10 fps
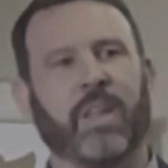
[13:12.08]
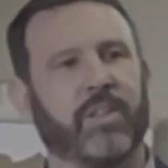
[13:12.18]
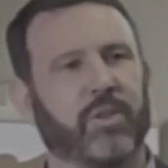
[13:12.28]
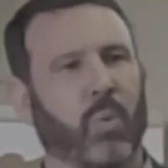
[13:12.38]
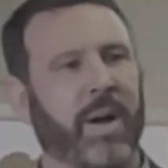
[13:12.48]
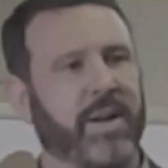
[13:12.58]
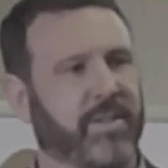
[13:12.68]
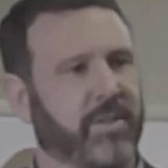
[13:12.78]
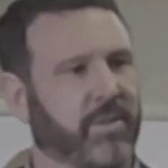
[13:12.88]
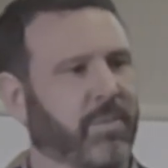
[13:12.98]
It's a way
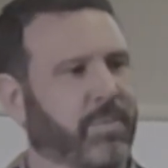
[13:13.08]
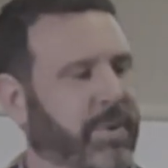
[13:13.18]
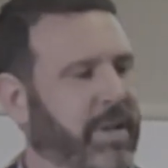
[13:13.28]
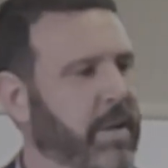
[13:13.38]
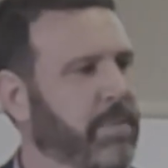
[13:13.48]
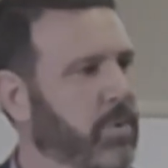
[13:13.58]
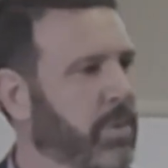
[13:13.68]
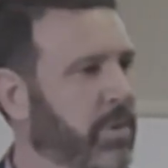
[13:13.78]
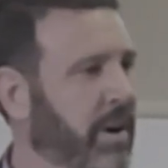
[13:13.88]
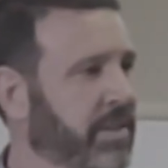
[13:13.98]
to keep you
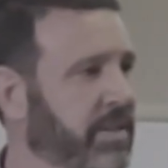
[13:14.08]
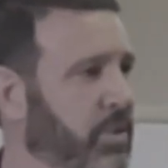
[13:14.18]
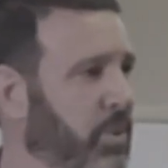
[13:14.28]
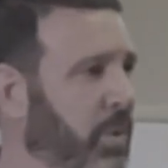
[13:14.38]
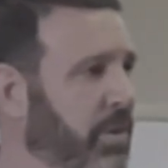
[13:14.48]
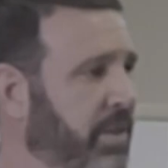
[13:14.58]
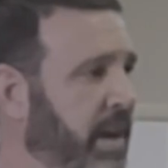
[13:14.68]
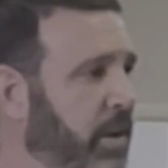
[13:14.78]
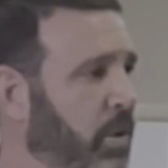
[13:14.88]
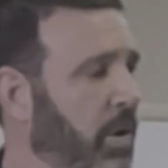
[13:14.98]
progressing towards
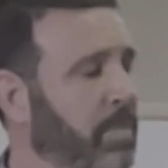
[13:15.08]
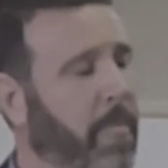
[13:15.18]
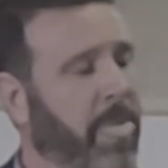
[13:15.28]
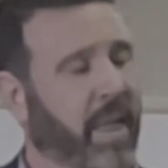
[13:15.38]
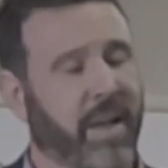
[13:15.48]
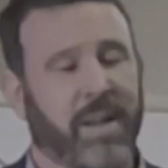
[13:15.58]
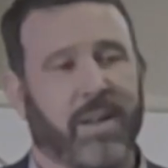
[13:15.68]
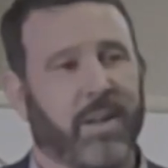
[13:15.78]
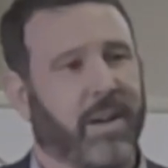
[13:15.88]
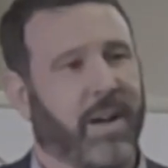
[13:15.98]
that goal.
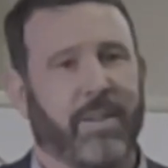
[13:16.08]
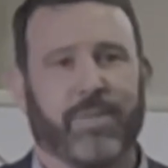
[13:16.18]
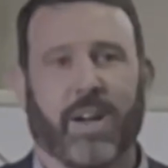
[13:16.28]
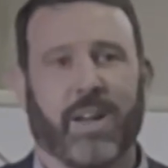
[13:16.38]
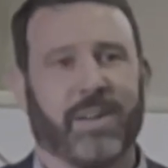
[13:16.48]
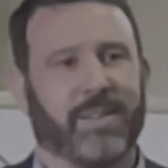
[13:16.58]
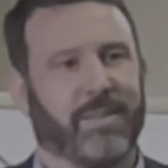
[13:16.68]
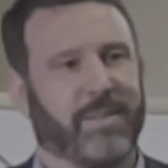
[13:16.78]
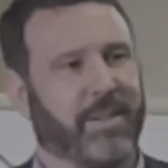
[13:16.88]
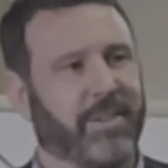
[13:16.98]
I've got
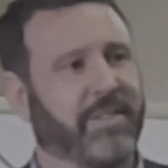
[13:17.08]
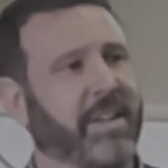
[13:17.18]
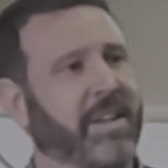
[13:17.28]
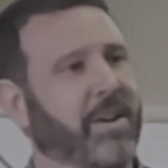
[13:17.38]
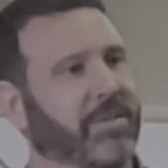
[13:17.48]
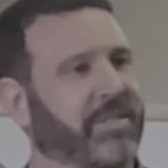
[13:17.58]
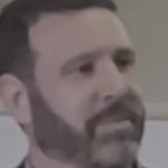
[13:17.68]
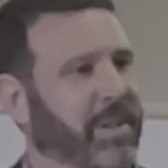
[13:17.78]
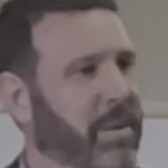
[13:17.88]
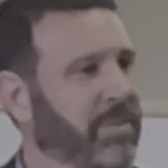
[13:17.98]
little sticky notes
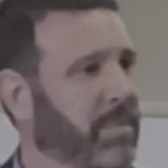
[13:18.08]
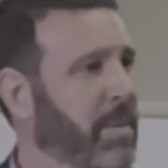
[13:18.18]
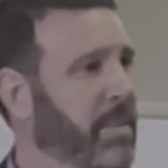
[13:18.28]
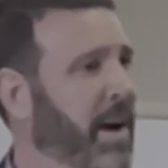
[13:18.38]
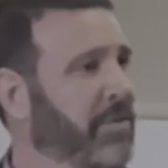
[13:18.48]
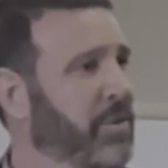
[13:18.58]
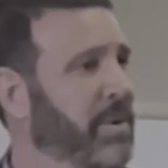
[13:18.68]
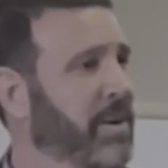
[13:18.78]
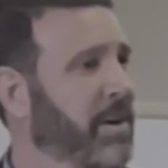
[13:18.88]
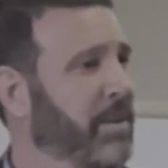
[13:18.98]
sometimes on my bathroom
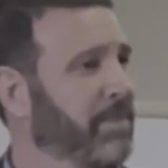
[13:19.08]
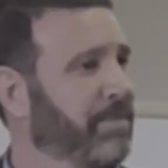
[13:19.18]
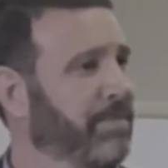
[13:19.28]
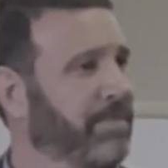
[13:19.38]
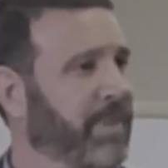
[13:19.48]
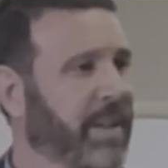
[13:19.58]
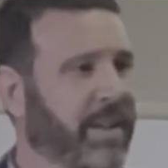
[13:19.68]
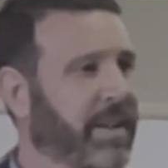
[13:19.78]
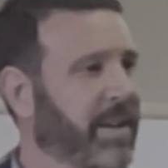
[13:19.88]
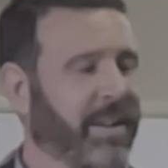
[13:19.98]
mirror.
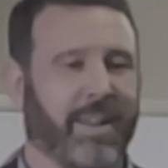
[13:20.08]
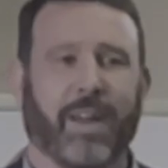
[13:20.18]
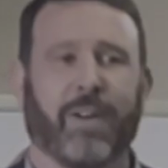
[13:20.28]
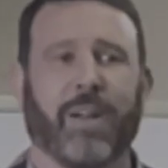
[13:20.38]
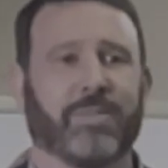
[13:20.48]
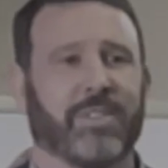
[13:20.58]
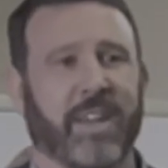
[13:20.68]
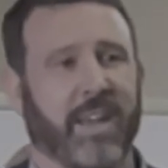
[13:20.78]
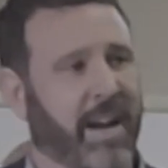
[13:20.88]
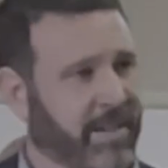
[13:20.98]
I don't have to
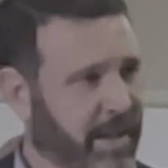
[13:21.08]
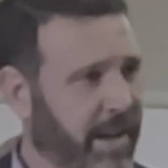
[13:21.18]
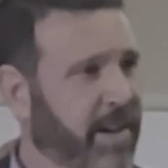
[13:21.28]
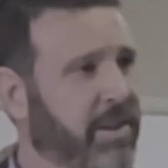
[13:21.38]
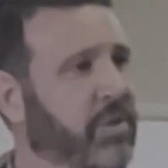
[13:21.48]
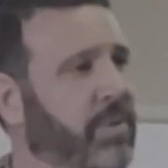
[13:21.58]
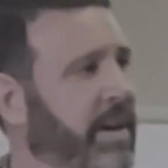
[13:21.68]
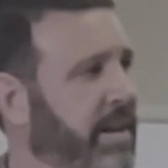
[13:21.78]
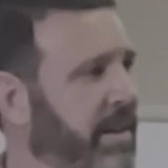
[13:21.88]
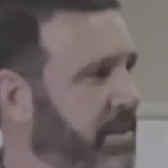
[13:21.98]
say it out loud, I just read
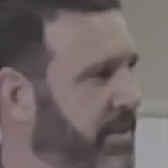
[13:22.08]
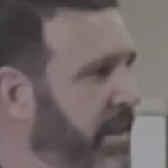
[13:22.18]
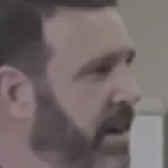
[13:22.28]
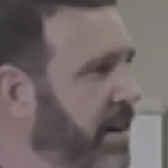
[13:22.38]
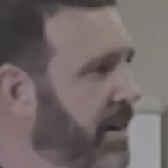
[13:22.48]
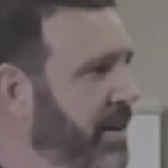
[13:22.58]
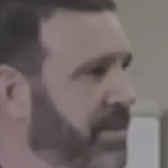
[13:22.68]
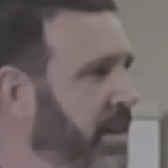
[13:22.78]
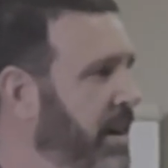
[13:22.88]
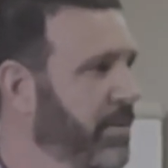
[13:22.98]
it, it's there. I
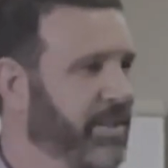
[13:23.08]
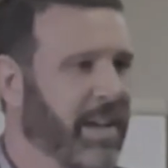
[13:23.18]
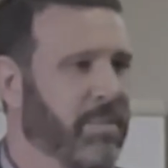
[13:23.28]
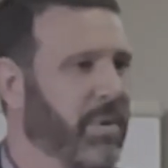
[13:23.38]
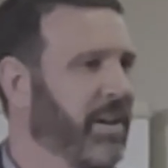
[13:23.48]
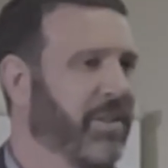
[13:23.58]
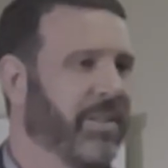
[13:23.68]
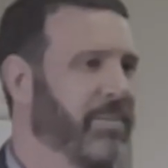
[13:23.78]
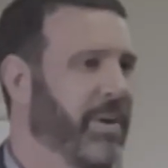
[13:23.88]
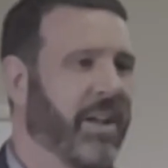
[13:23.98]
see it every time I go to
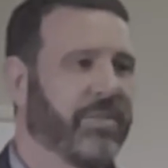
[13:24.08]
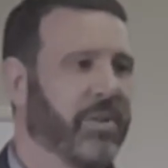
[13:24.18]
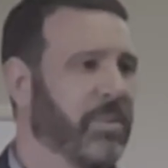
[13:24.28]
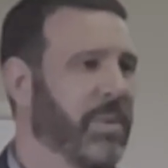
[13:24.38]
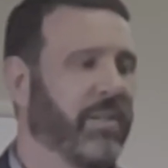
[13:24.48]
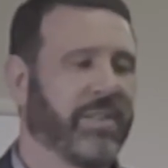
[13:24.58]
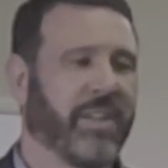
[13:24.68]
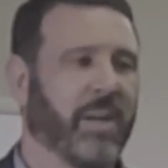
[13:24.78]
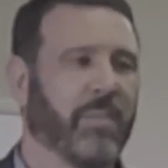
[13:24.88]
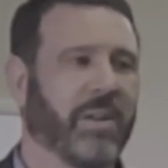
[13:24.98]
the bathroom, every
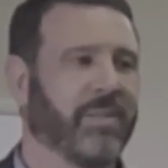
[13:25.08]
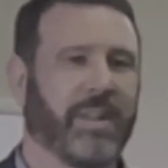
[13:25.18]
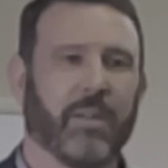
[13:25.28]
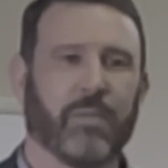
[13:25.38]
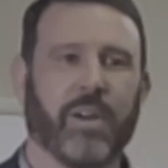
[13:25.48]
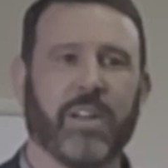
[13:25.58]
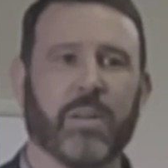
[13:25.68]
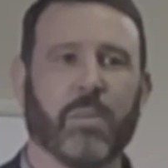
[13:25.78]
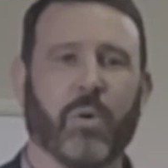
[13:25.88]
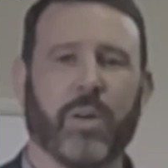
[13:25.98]
time I get ready in the
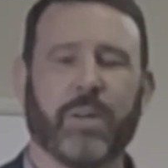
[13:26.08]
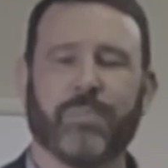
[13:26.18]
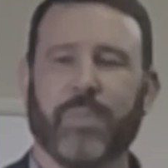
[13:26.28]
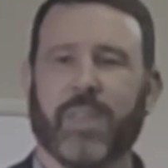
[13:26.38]
morning.